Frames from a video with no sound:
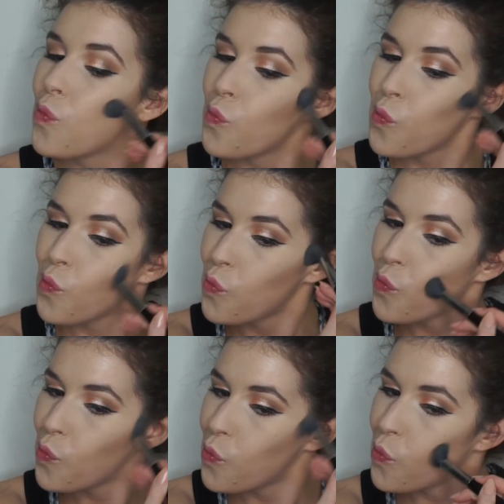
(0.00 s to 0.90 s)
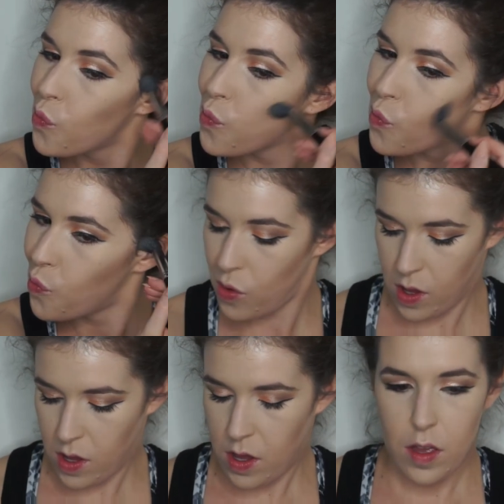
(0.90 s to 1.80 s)

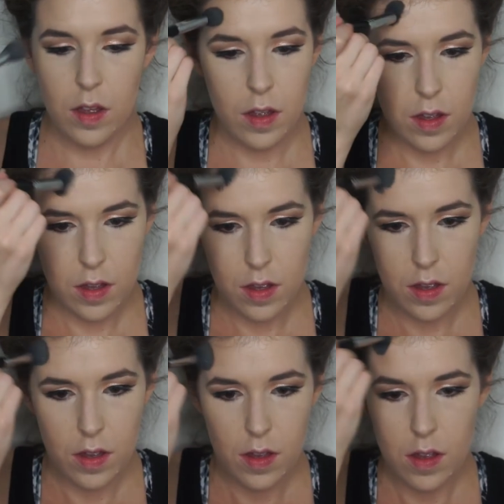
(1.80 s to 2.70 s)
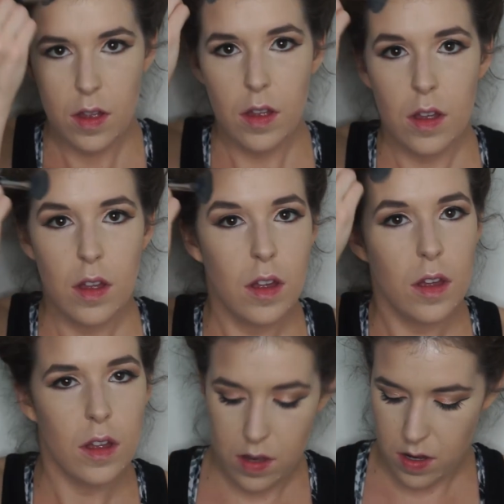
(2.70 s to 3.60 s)

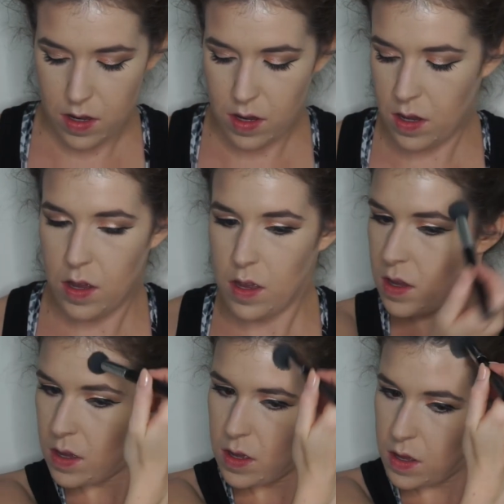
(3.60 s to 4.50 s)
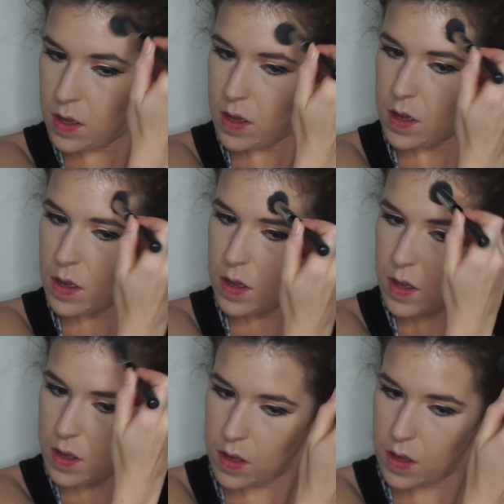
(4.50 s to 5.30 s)
No one is speaking in this clip.